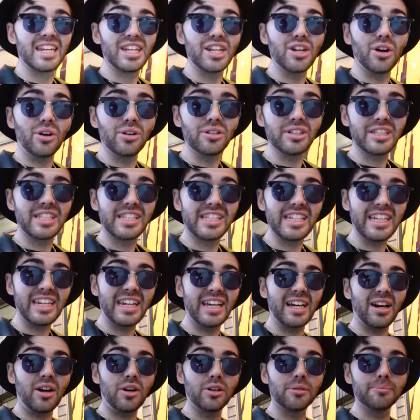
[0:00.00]
Not seen
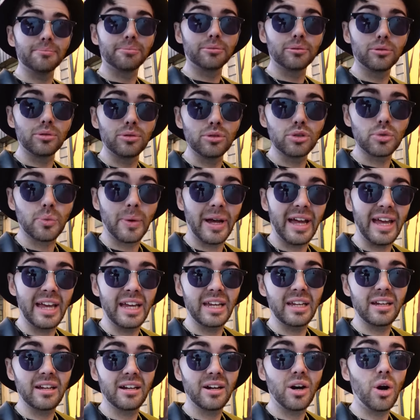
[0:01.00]
it on
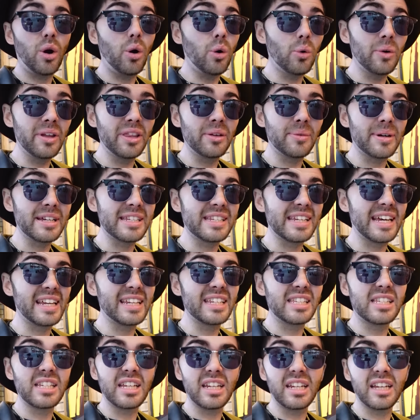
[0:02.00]
Broadway or in the West End,
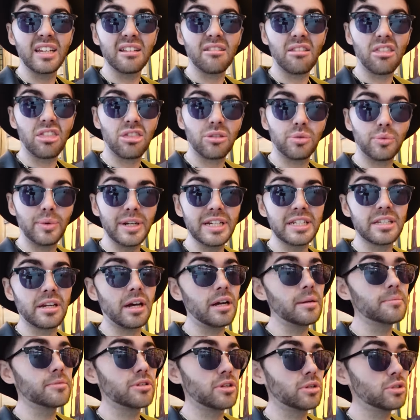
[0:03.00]
seen it three
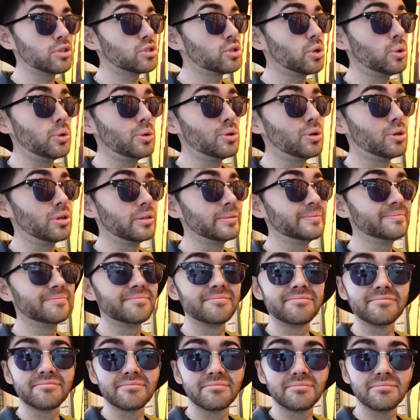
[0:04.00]
times on tour,
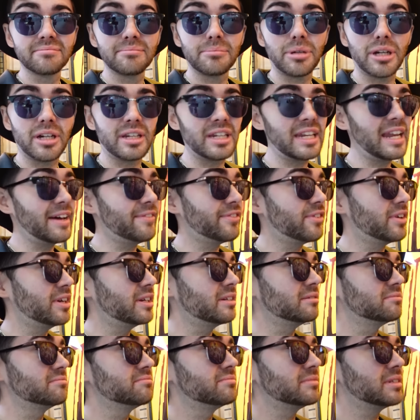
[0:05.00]
but never
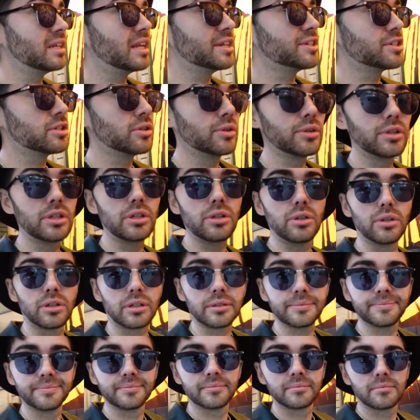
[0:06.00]
in London or New York.
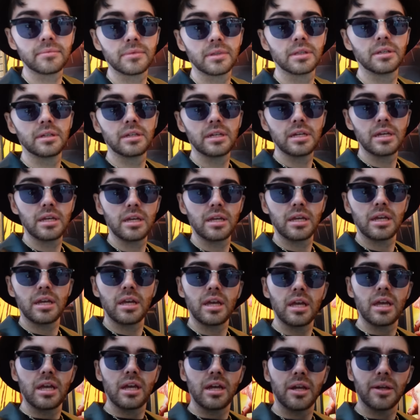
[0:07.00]

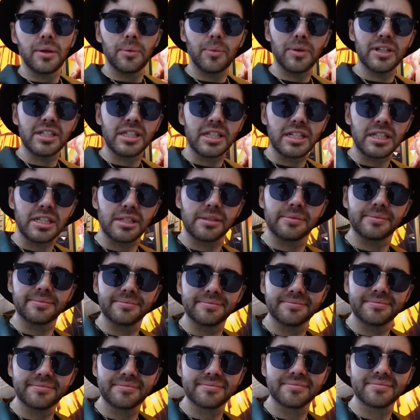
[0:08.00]
What is this?
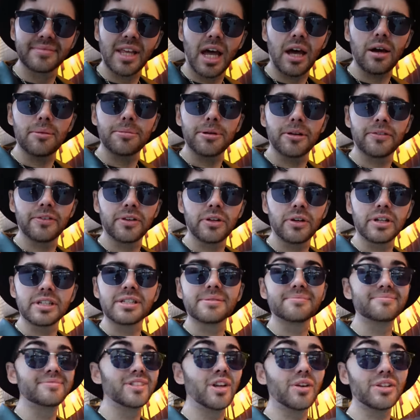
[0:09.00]
Oh, beautiful noise.
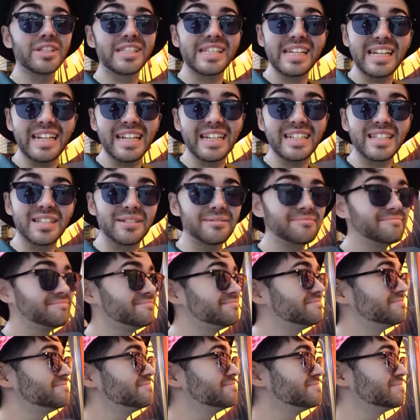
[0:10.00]
Not seen it.
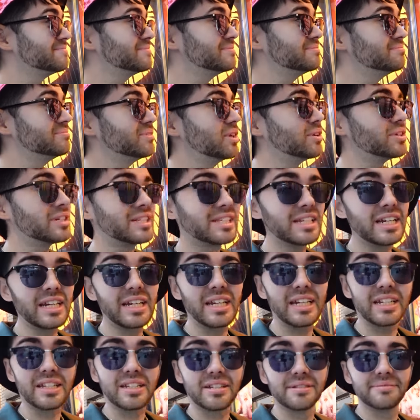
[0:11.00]
Not seen
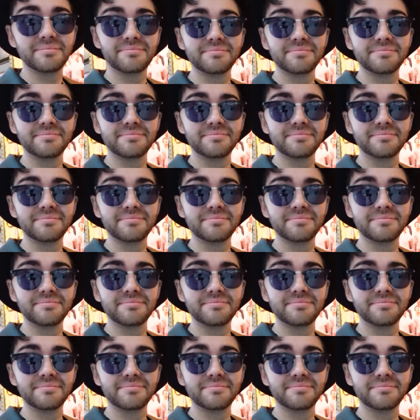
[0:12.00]
it.